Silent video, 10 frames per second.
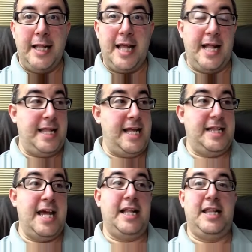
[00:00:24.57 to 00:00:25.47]
that they
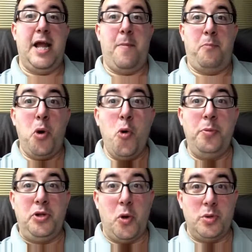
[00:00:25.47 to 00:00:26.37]
think their
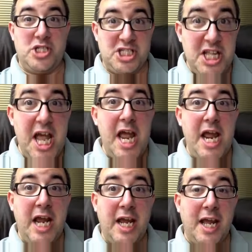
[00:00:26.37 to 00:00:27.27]
poop don't
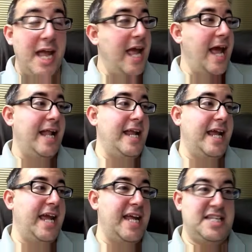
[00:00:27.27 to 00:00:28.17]
stink and they
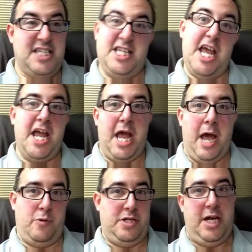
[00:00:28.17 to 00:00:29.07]
can't say,
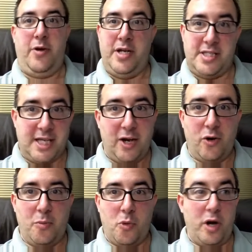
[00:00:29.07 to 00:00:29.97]
How dare he say
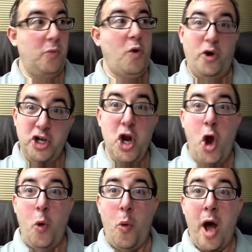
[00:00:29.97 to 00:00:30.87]
good morning? Well, you
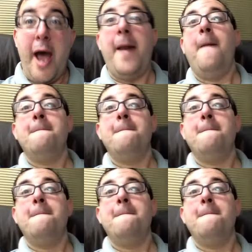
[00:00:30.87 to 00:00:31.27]
know what?